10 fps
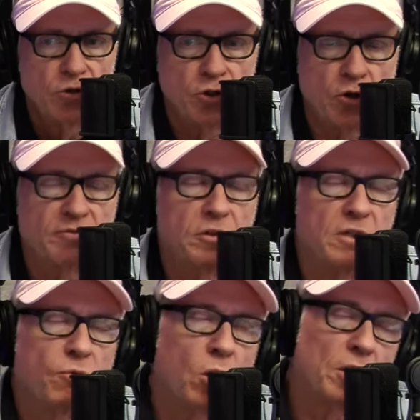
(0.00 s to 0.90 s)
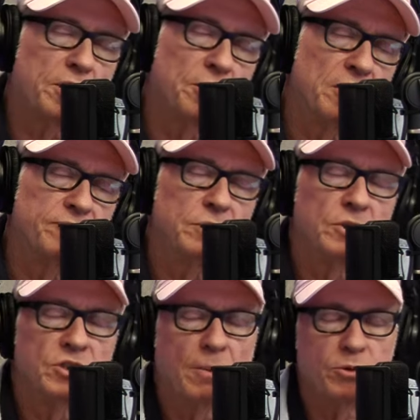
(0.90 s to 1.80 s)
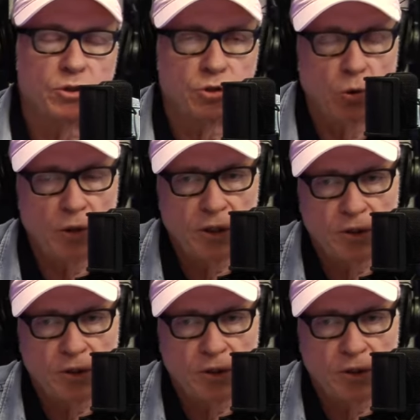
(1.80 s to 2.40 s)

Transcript: So you don't have to leave work. You don't have to stop what you're doing.